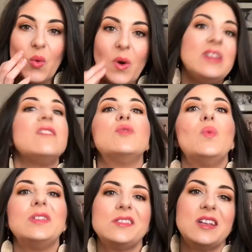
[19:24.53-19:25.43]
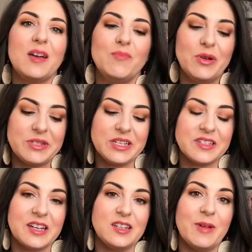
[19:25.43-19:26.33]
one of the ones that I'm most
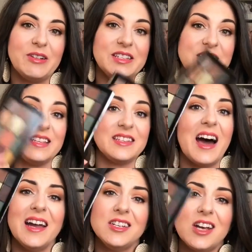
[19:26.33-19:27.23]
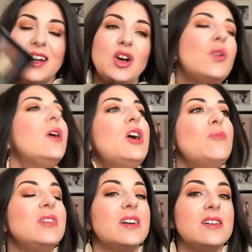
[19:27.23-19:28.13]
excited about is this eyeshadow,
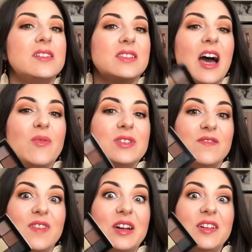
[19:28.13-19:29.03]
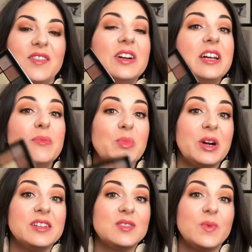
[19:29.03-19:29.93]
because I was very, very
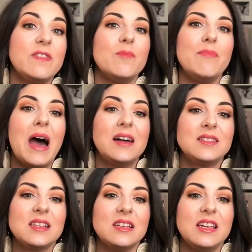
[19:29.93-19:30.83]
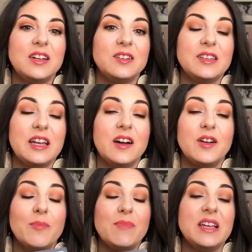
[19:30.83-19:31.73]
impressed with the mattes in here. They
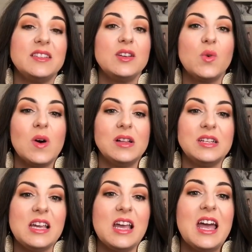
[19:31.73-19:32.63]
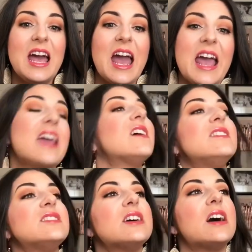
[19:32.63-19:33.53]
are amazing quality,
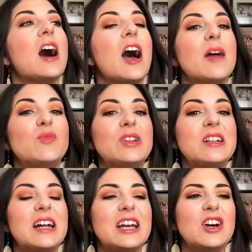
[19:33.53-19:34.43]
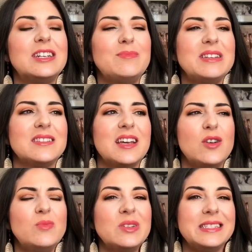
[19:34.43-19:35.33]
and I'm really glad I got it because I
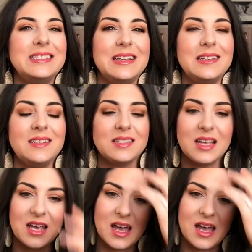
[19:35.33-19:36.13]
almost didn't.